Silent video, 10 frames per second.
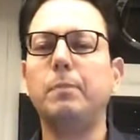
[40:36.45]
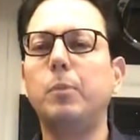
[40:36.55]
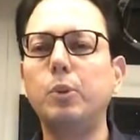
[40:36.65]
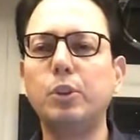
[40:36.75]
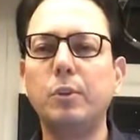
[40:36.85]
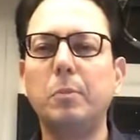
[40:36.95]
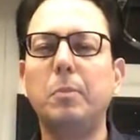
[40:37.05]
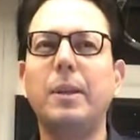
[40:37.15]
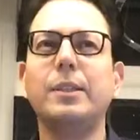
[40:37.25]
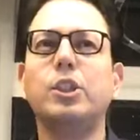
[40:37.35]
Most of the
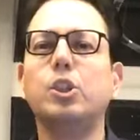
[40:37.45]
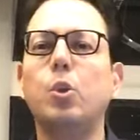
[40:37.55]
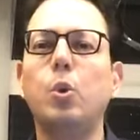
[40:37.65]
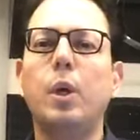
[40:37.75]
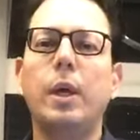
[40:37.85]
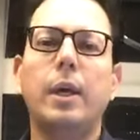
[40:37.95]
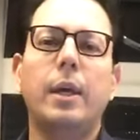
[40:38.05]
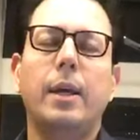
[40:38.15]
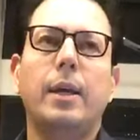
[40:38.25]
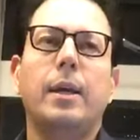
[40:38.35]
people are so
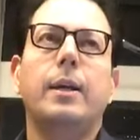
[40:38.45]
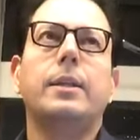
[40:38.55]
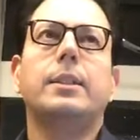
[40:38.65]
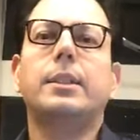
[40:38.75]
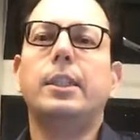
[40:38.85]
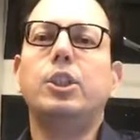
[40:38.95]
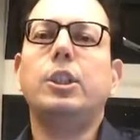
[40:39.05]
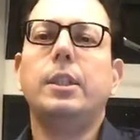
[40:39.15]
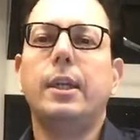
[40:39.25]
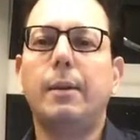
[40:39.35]
uh,
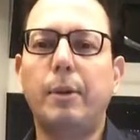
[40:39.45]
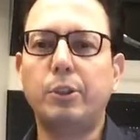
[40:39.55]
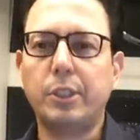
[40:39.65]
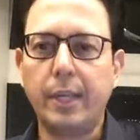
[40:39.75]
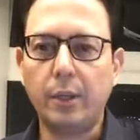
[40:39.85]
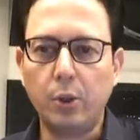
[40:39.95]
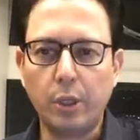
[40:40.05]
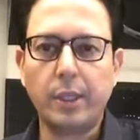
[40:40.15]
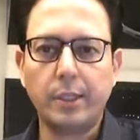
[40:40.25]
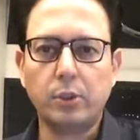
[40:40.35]
stingy about saying good
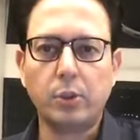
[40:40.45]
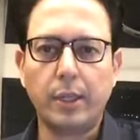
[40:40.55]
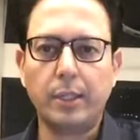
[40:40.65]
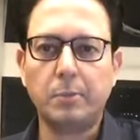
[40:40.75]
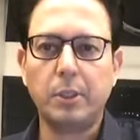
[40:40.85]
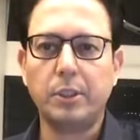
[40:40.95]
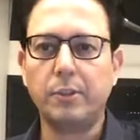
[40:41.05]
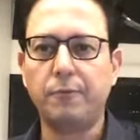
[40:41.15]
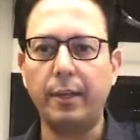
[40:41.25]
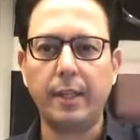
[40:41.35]
things to others because they
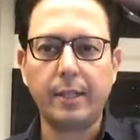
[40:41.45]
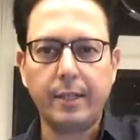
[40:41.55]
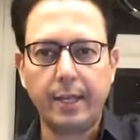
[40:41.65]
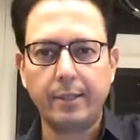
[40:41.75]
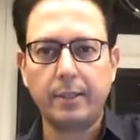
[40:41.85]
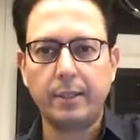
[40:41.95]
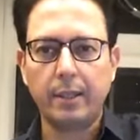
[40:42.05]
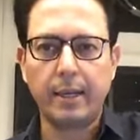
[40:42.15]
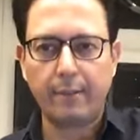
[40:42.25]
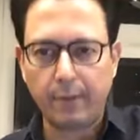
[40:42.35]
feel that their
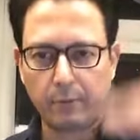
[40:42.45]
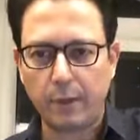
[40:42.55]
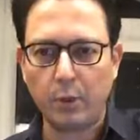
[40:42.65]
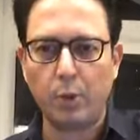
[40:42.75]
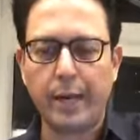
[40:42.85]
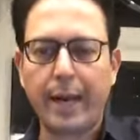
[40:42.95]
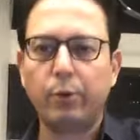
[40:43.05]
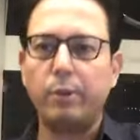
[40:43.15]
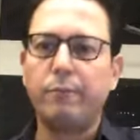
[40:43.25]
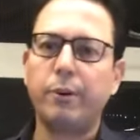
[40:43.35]
level will go
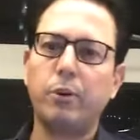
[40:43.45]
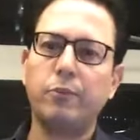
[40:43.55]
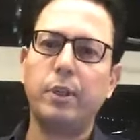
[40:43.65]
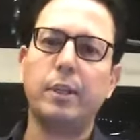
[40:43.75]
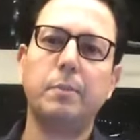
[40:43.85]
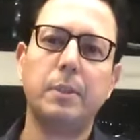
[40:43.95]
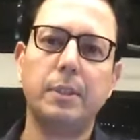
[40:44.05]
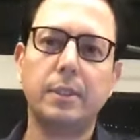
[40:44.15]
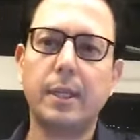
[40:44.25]
down in front of the other person.